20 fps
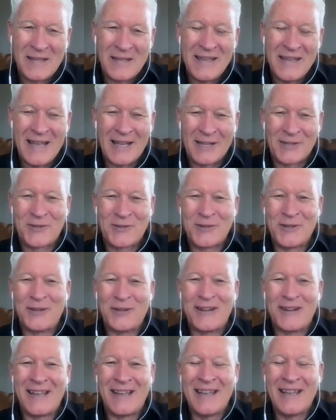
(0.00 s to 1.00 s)
Yeah,
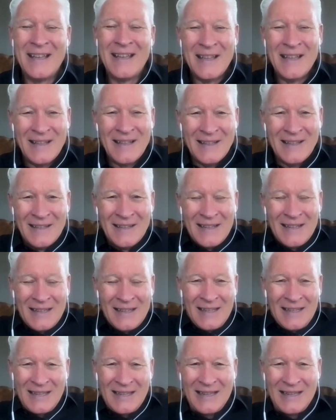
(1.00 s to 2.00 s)
sure.
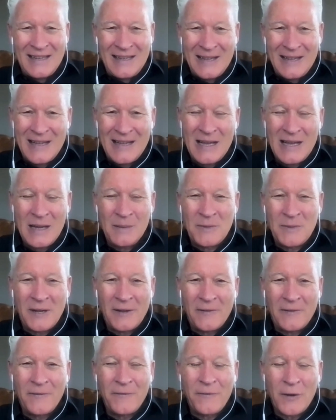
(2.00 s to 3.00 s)
I'm
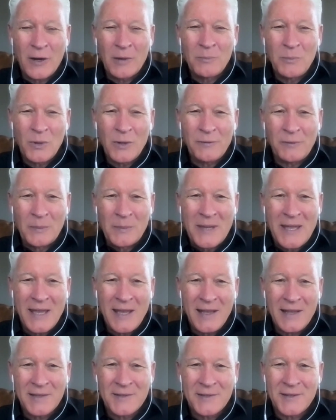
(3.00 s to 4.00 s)
a farm boy from
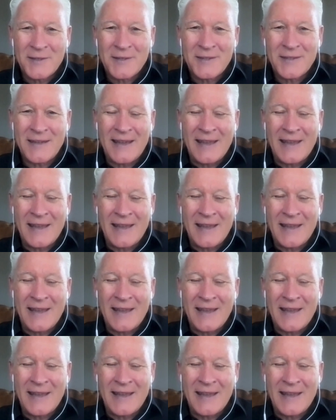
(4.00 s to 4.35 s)
Kansas,